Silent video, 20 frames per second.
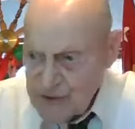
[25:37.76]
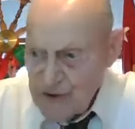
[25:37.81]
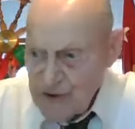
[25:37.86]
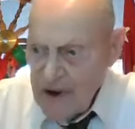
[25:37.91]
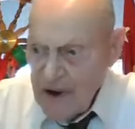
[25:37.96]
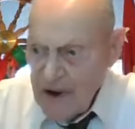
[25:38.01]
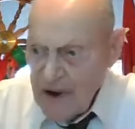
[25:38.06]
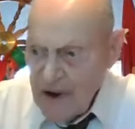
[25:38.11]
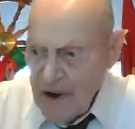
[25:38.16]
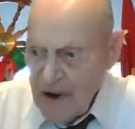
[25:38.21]

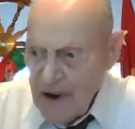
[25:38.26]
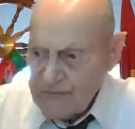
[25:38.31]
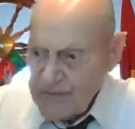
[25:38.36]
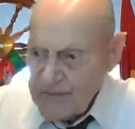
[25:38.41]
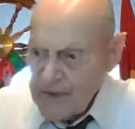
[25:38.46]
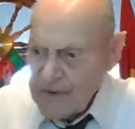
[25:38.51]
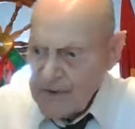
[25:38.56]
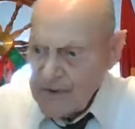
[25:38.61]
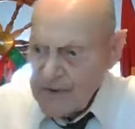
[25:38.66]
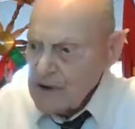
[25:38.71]
windows, and
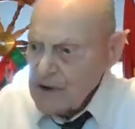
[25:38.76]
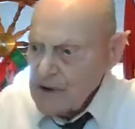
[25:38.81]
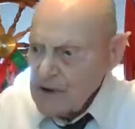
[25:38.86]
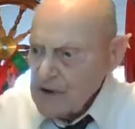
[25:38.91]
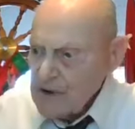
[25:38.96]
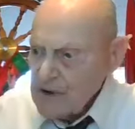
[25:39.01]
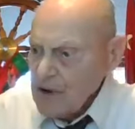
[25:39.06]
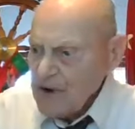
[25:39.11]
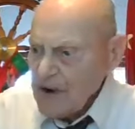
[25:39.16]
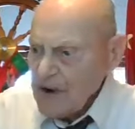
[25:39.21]
I have
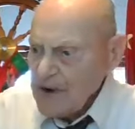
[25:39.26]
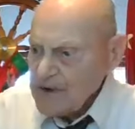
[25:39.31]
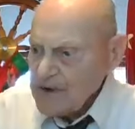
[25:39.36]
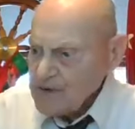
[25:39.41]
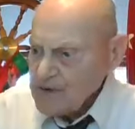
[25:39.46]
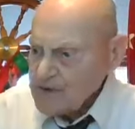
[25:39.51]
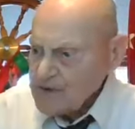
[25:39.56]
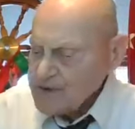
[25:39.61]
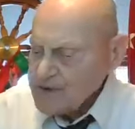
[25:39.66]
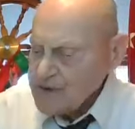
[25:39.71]
the
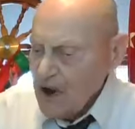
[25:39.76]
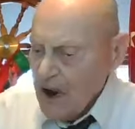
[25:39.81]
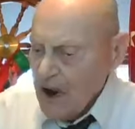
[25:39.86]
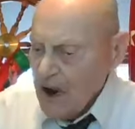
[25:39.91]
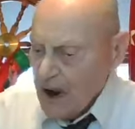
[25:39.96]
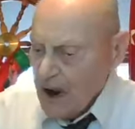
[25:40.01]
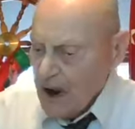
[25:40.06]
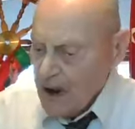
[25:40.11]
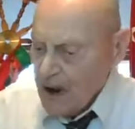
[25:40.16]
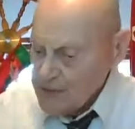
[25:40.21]
Los Angeles